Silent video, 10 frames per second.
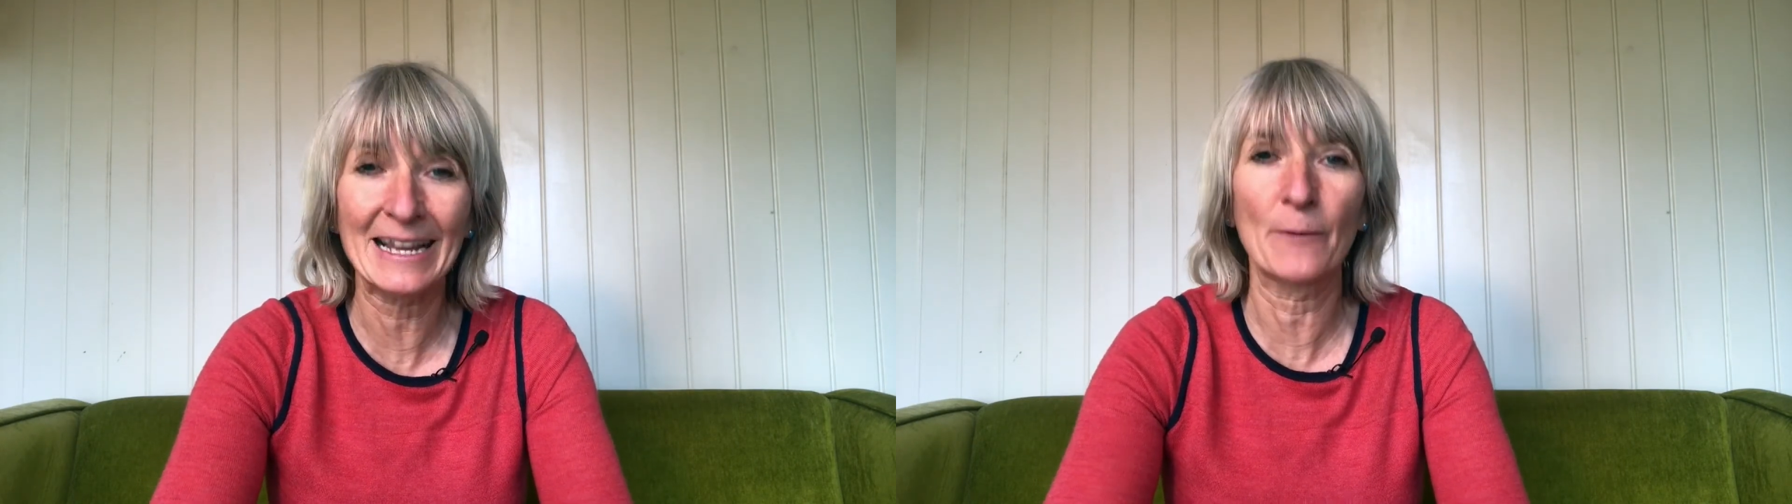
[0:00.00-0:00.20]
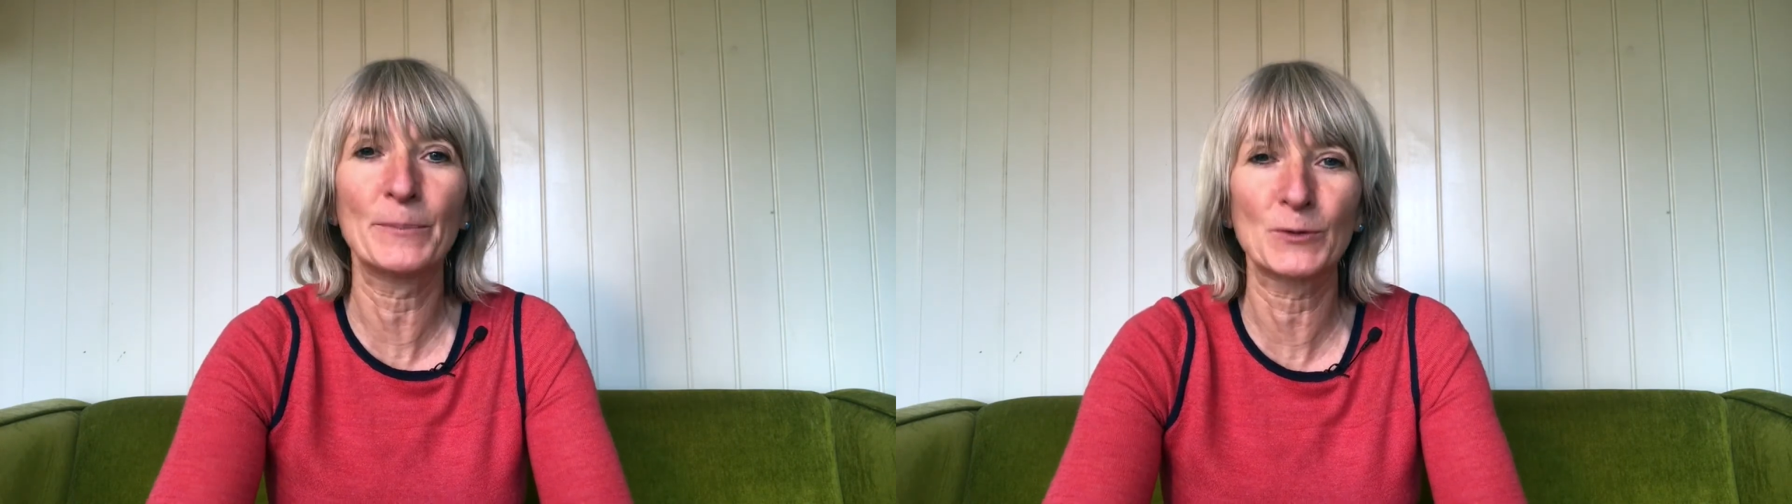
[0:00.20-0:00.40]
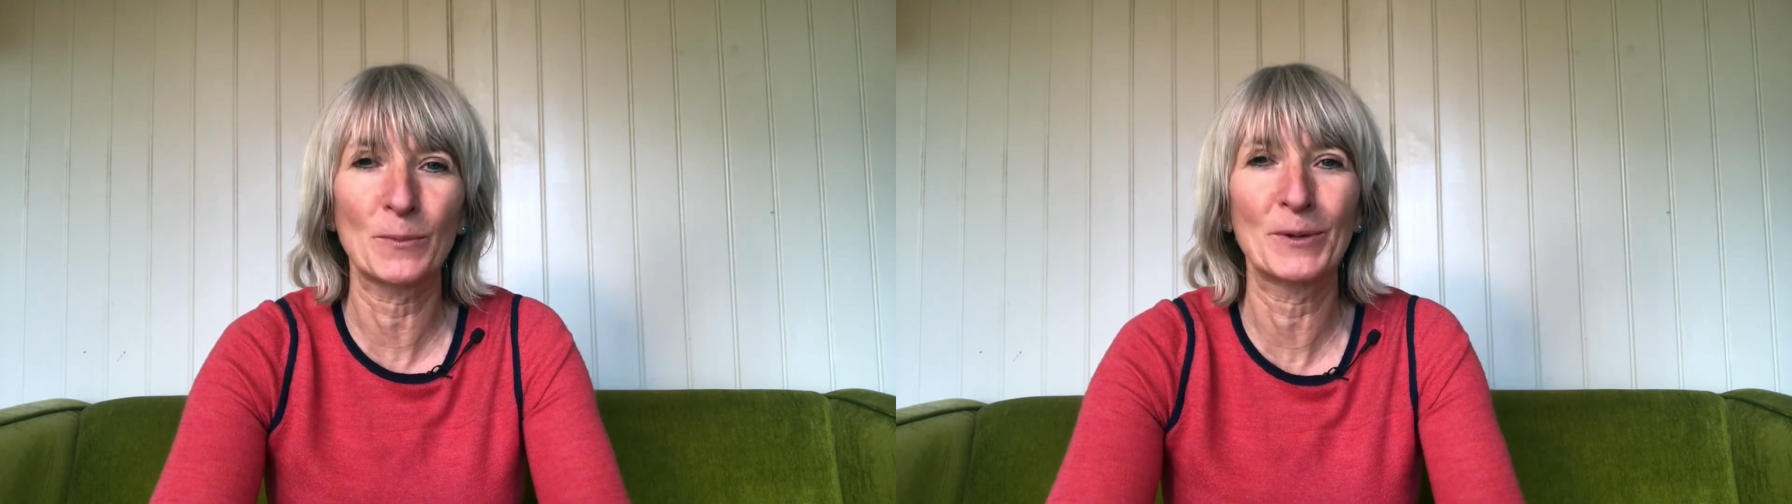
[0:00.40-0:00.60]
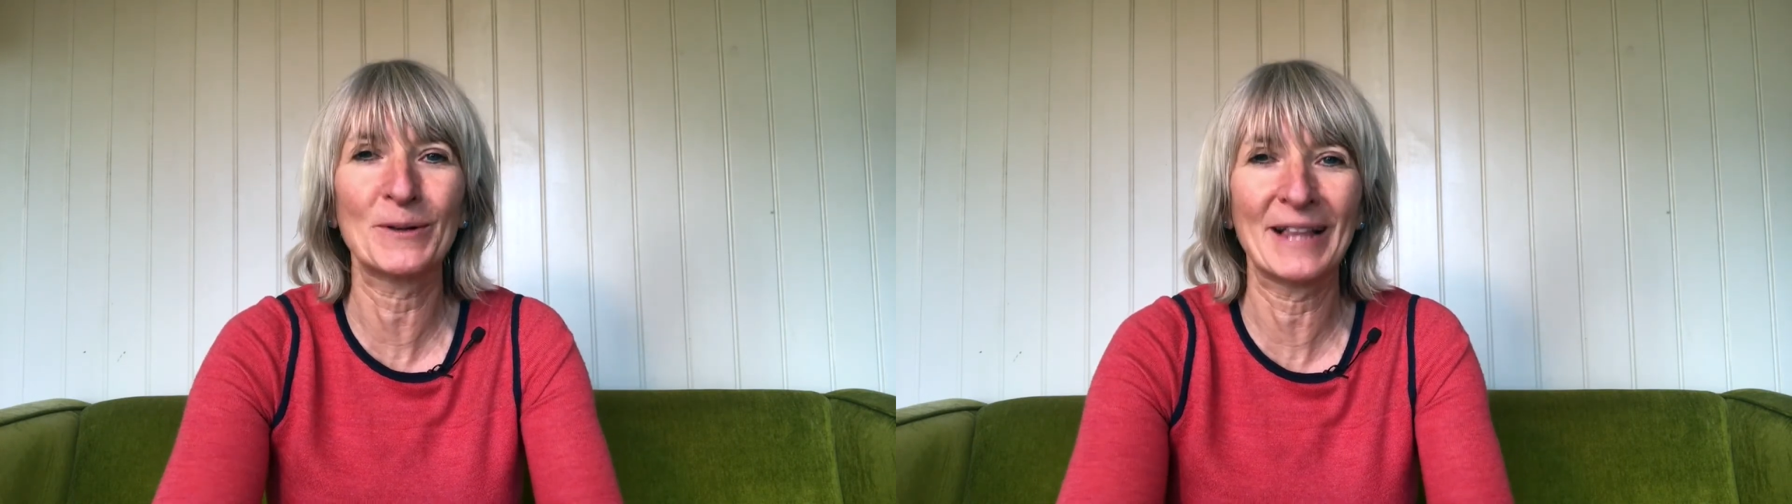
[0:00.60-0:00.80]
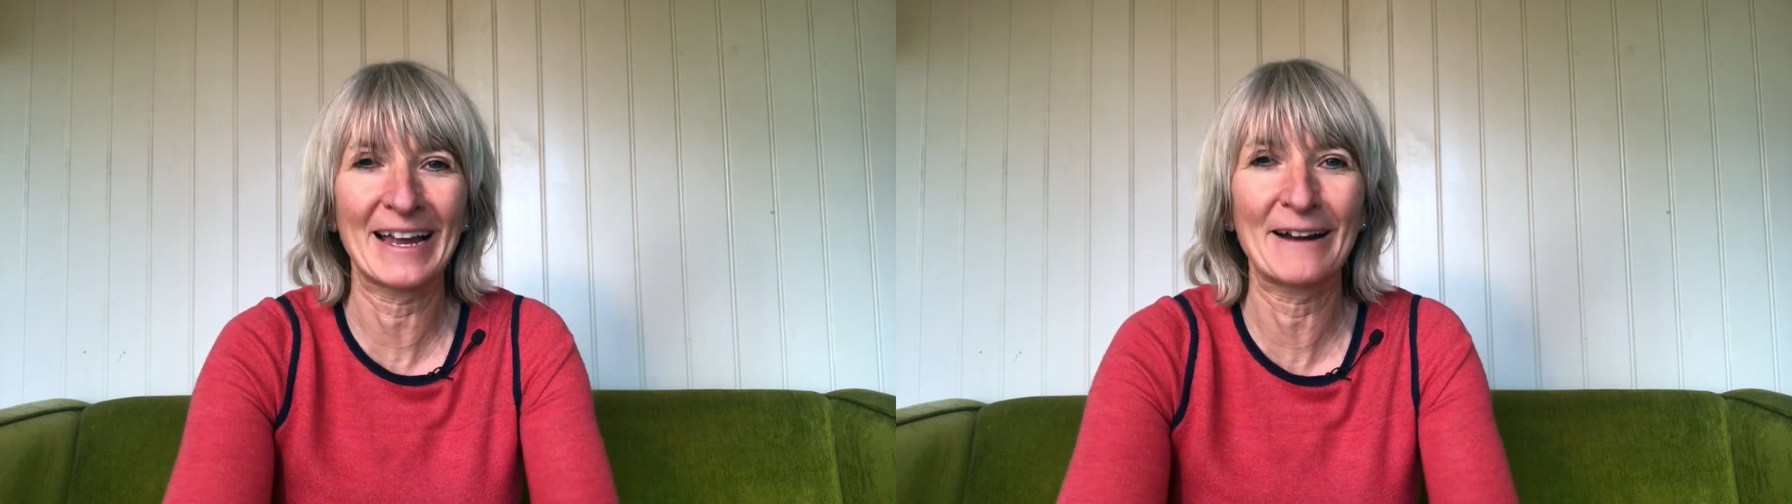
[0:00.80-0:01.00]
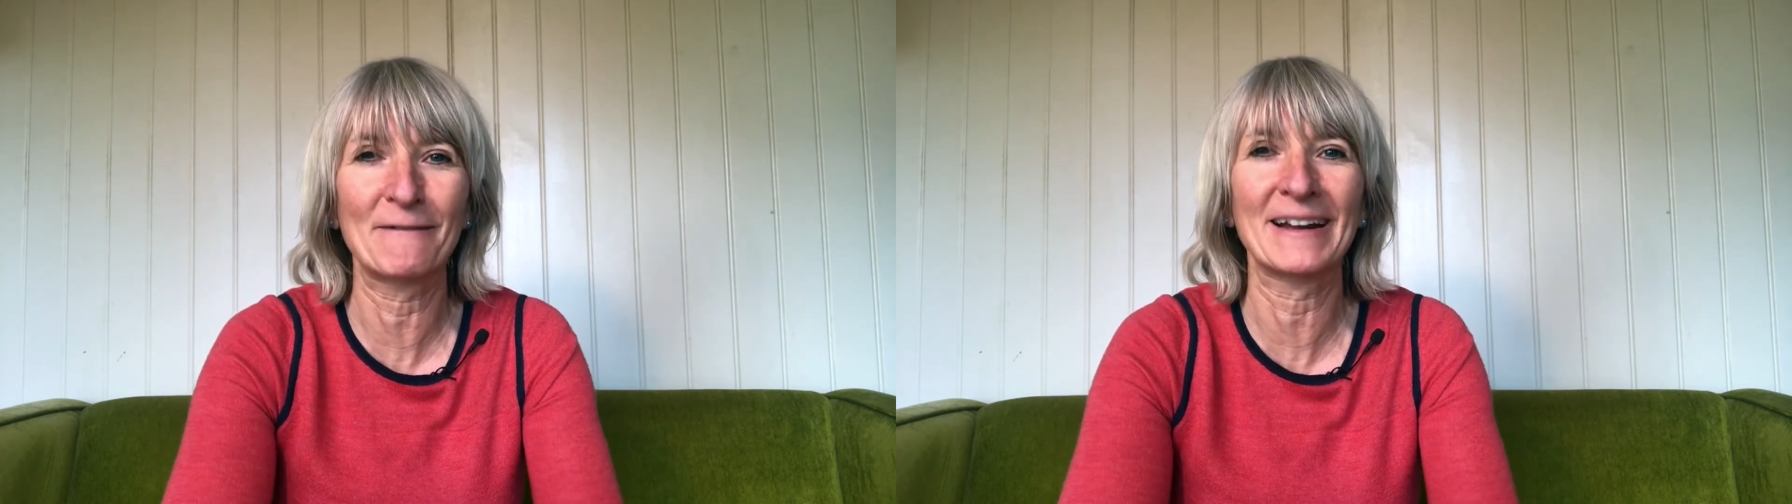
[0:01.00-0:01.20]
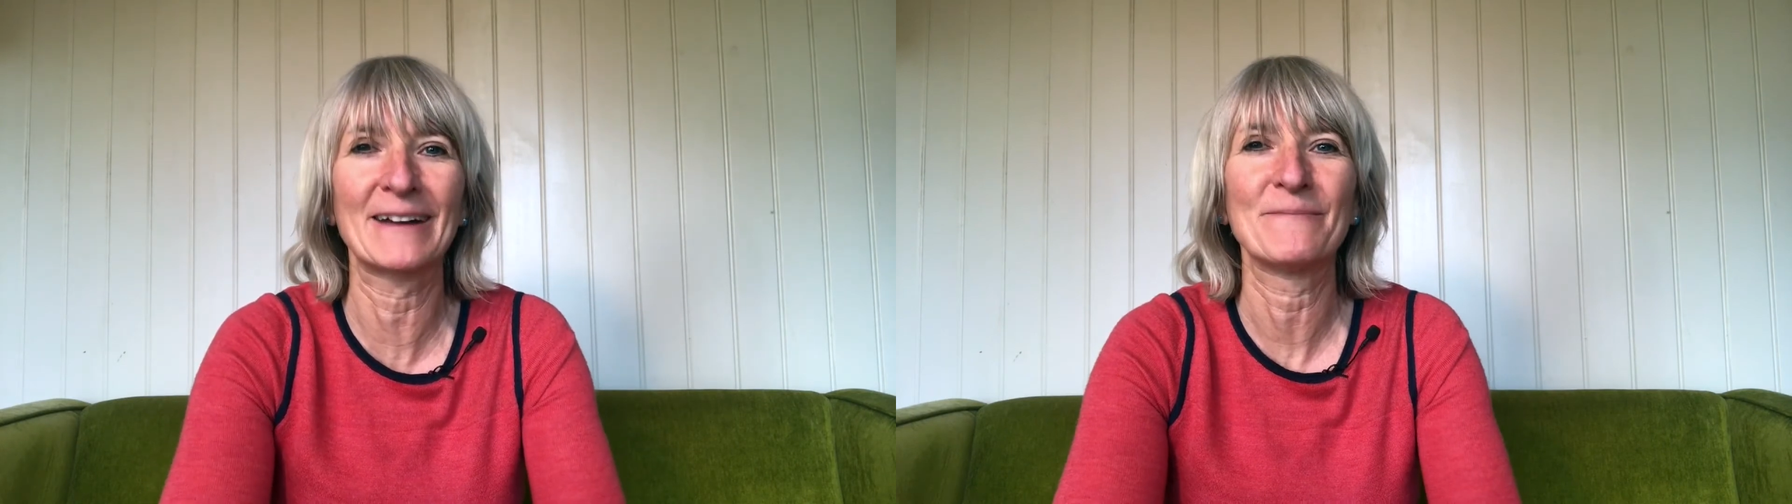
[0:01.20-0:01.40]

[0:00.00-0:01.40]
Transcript: abdominal area.